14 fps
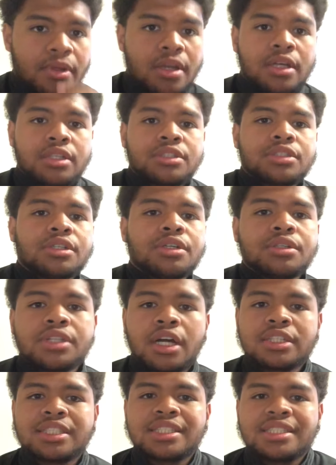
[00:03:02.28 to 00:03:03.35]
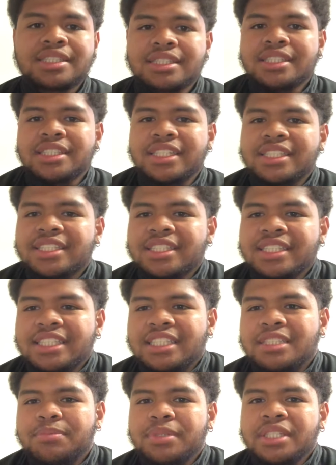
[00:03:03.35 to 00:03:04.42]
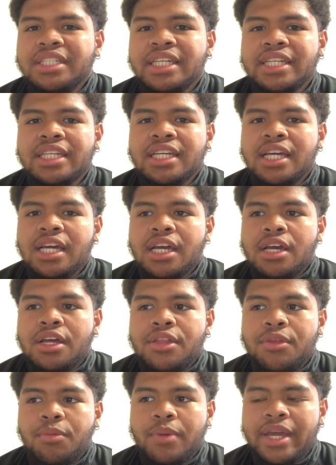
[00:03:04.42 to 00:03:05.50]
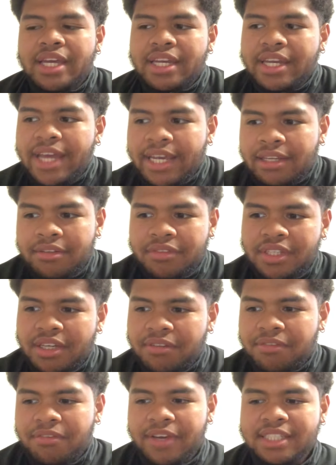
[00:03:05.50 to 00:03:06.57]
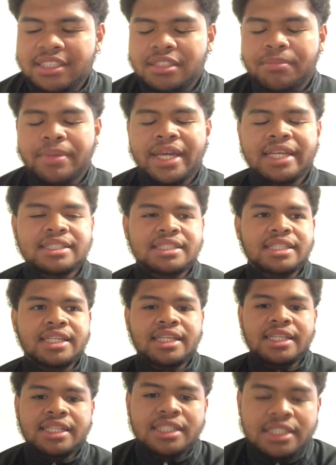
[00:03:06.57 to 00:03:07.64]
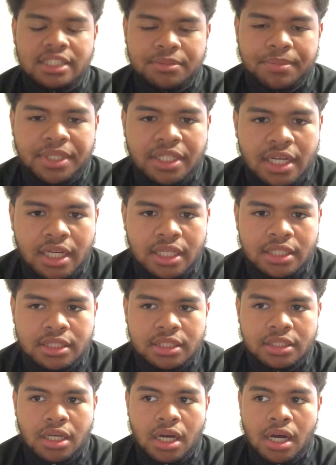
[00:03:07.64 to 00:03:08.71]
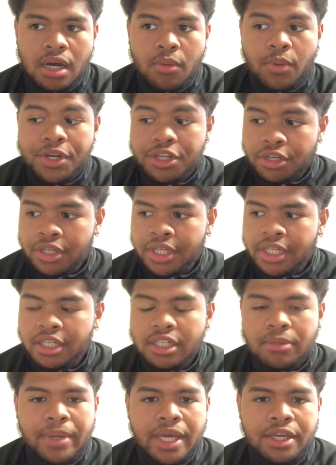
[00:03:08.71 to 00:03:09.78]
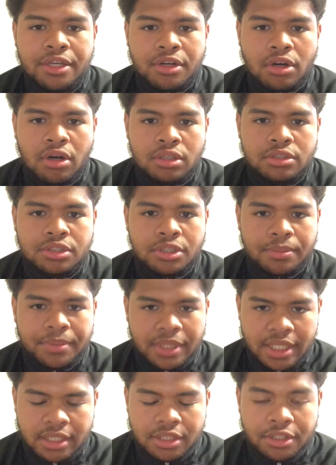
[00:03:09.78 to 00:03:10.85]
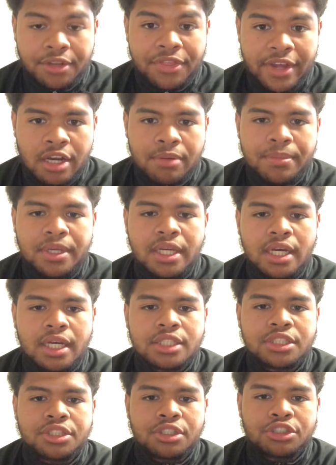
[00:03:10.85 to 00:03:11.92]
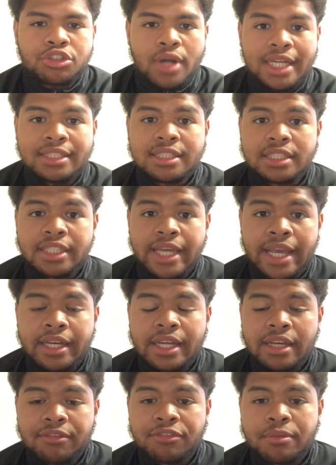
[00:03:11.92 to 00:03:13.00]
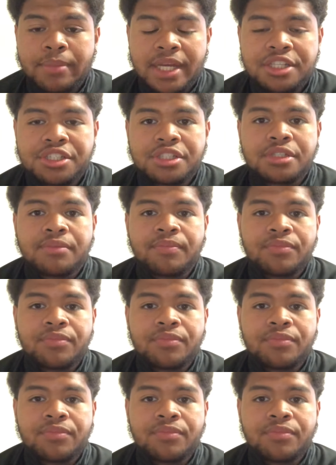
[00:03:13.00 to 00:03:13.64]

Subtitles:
So narcissistic listening and speaking, the way it negatively affects debates, it is because when you're in a debate, you're there because you're trying to gain information.